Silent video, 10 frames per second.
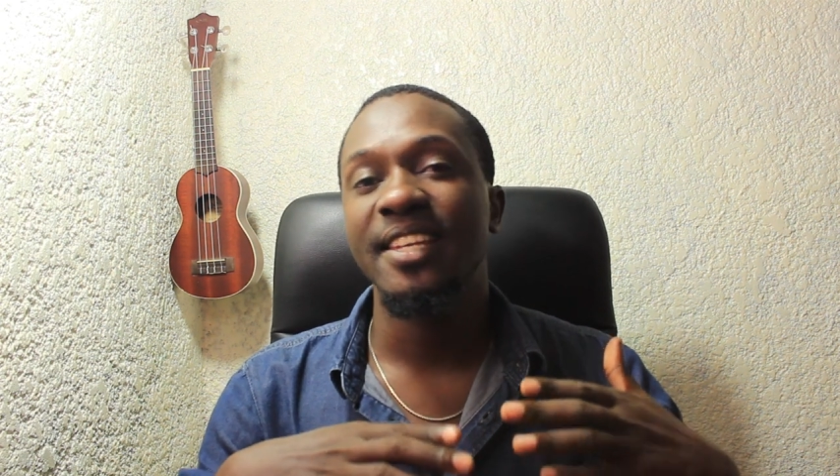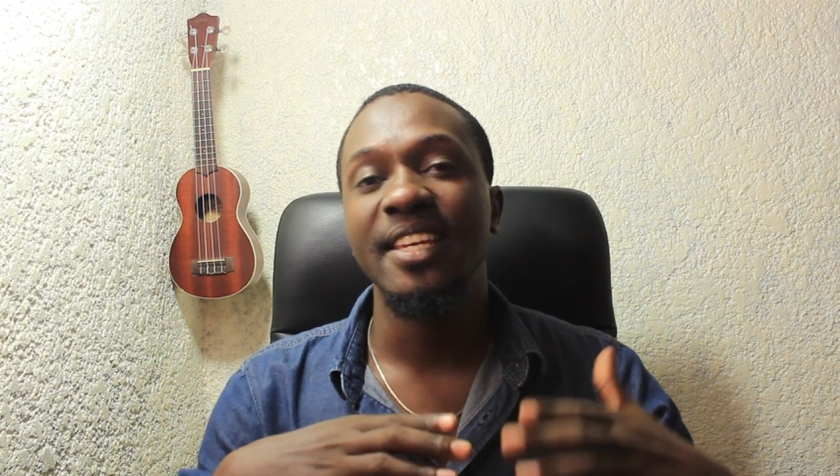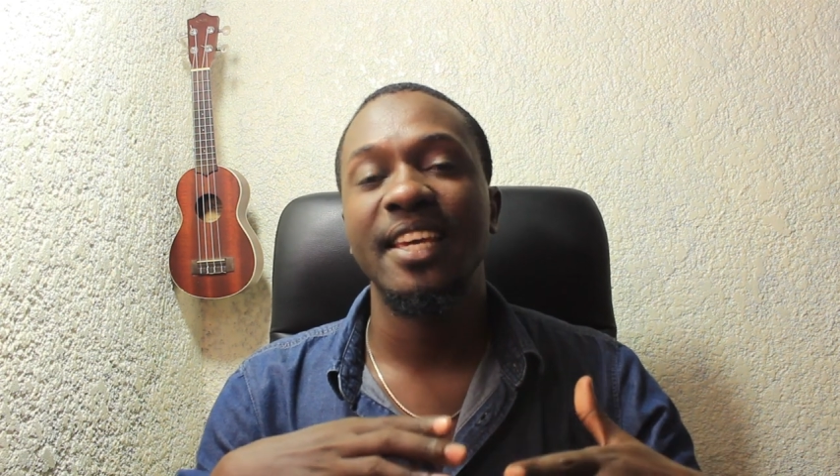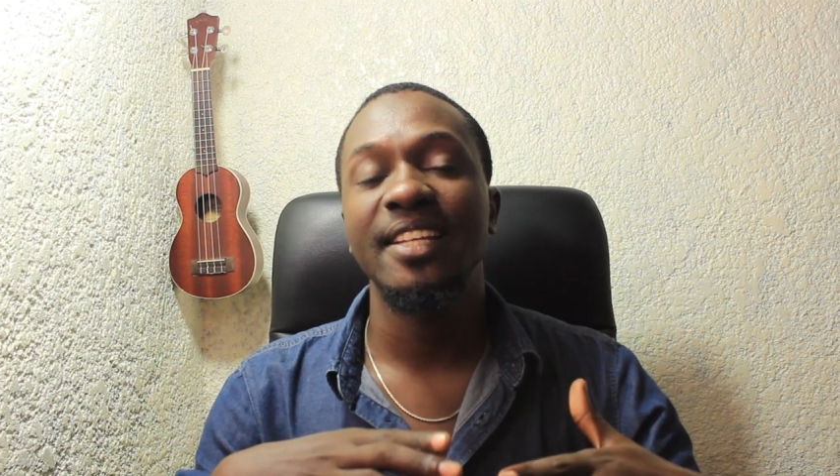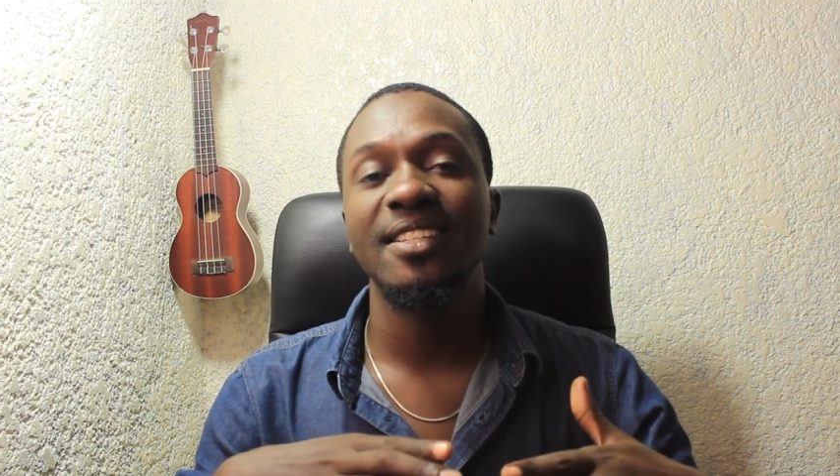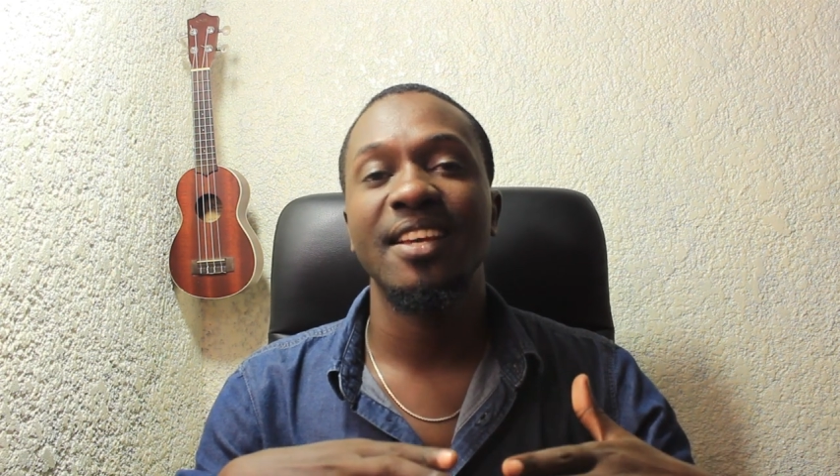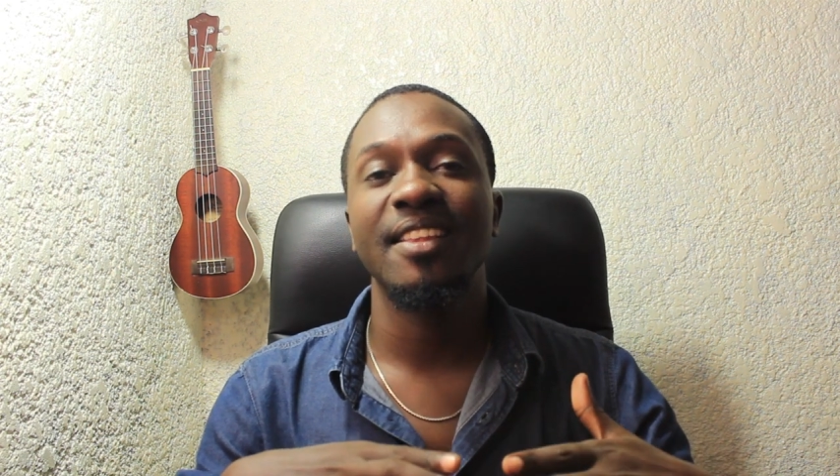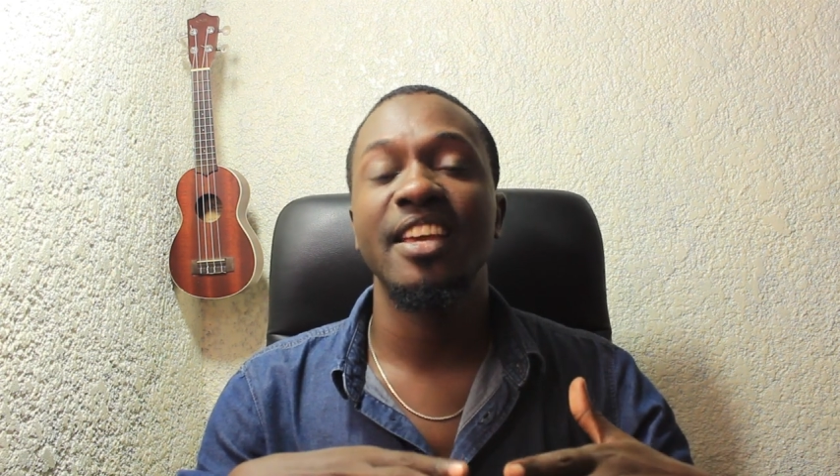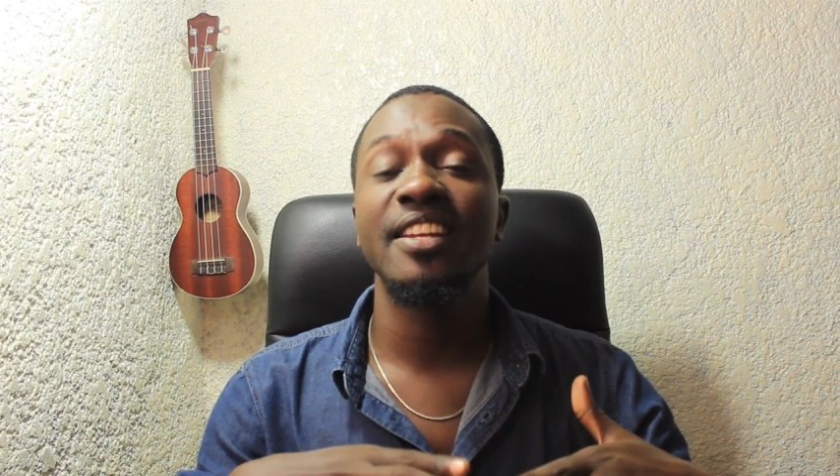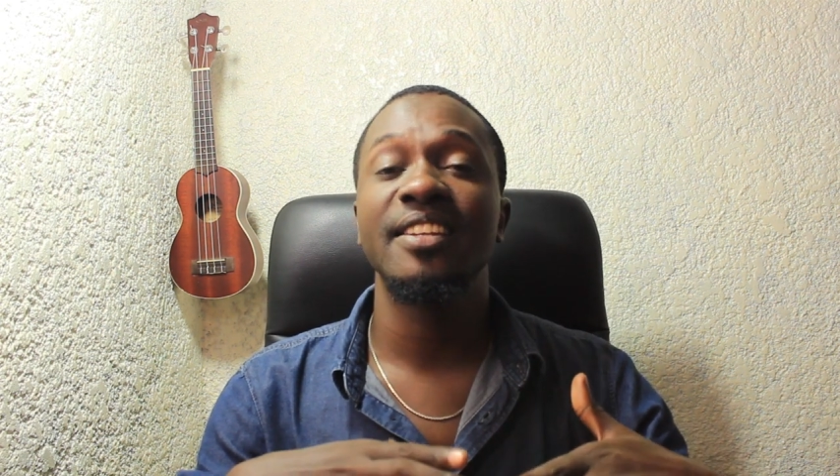ticket
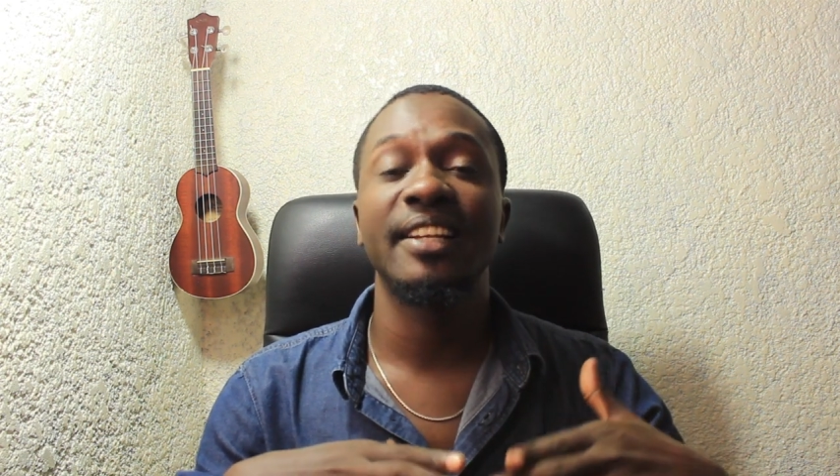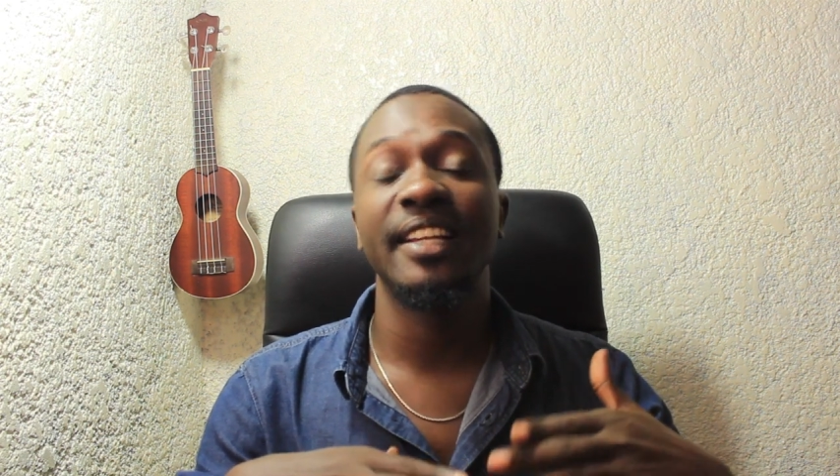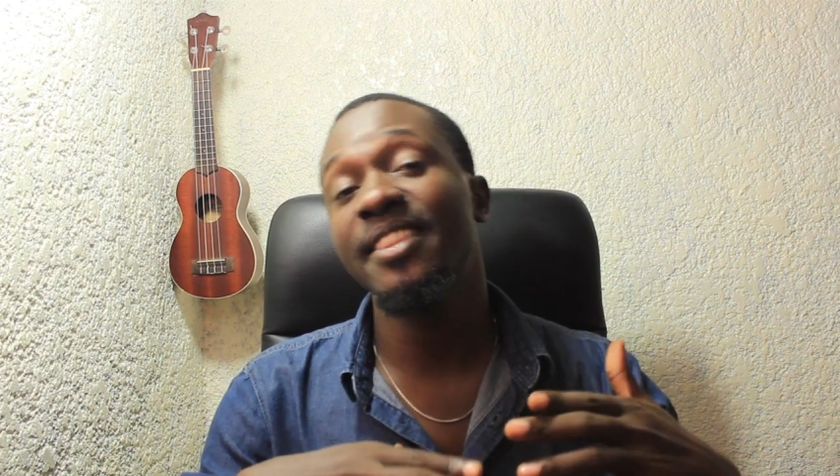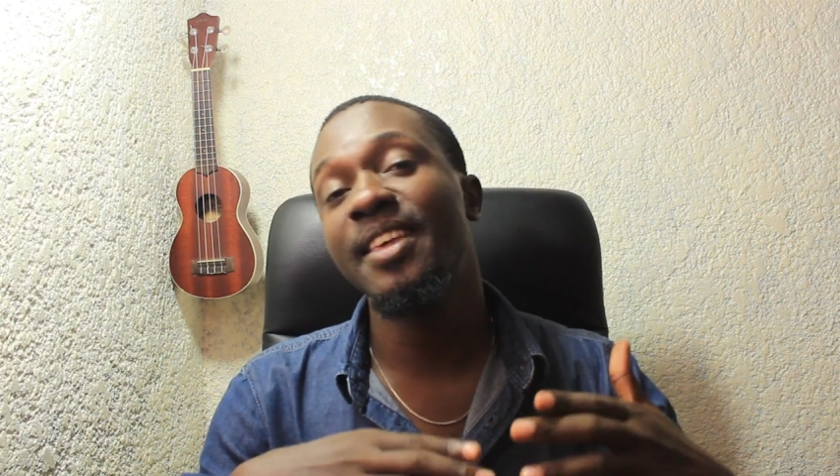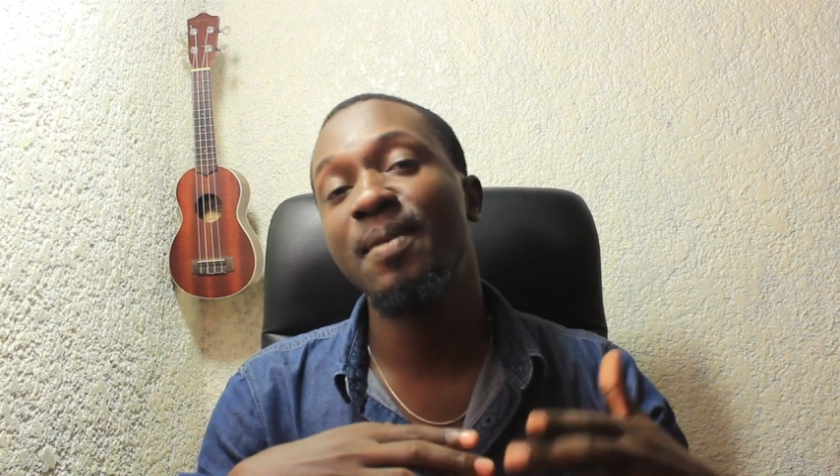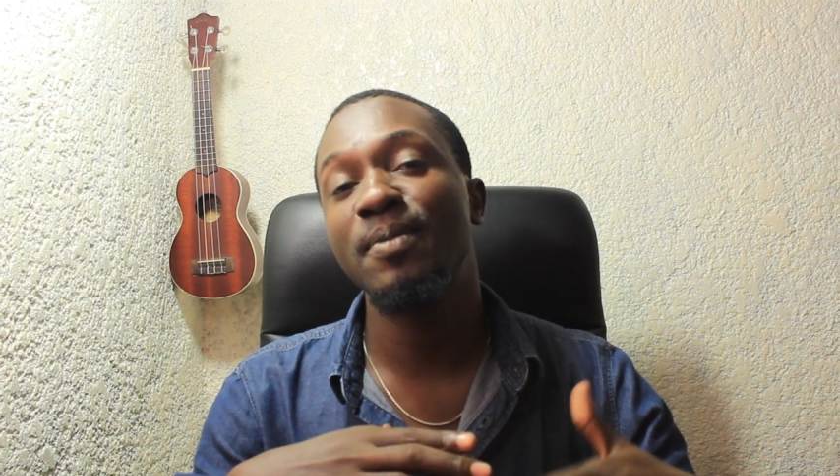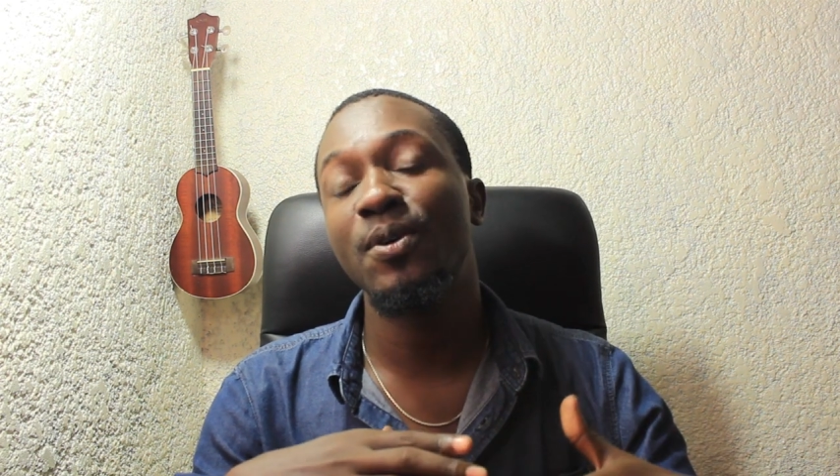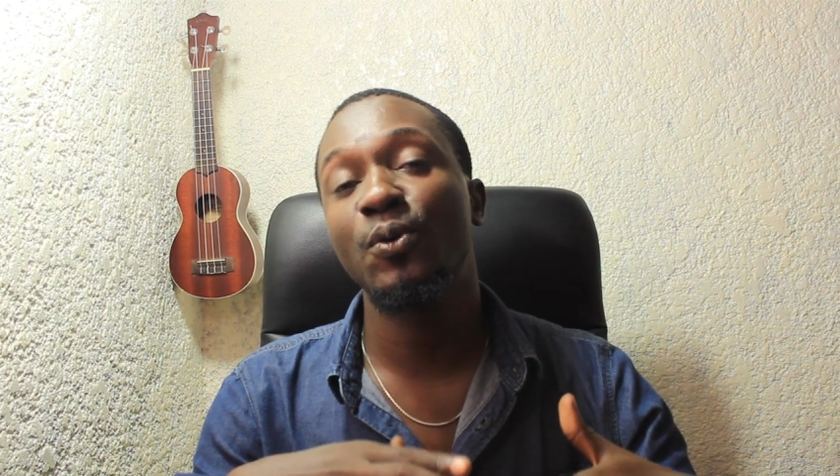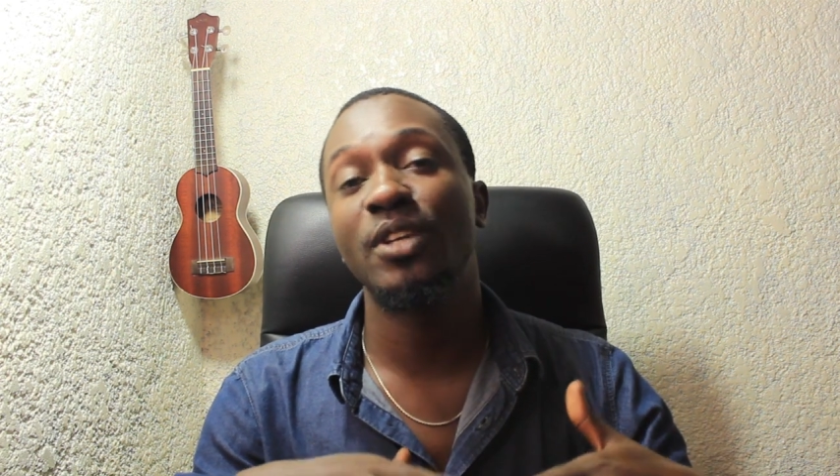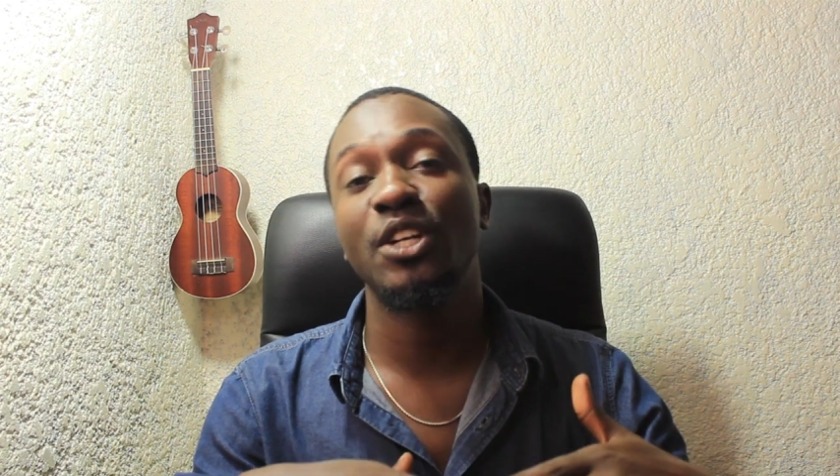and then let them
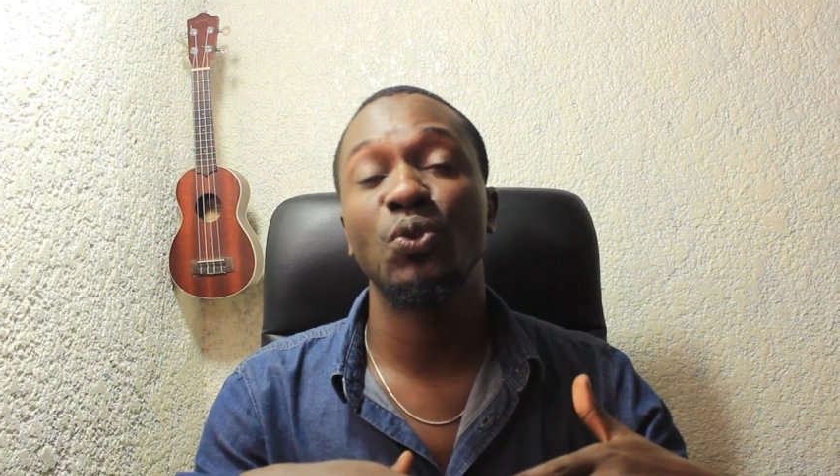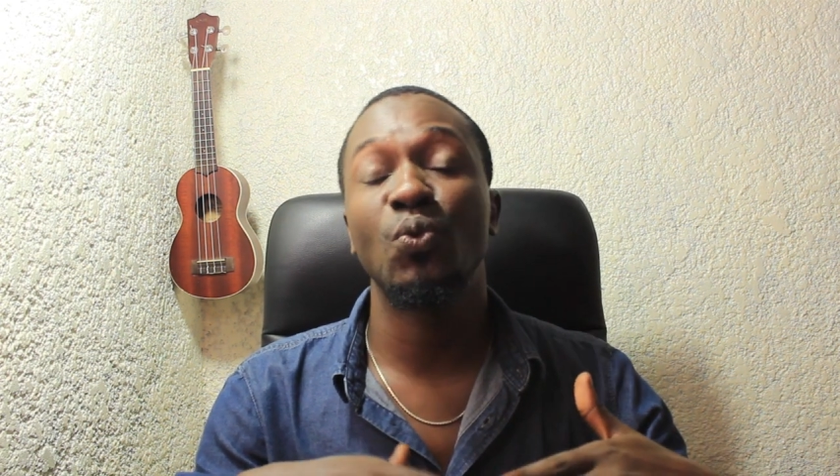know that you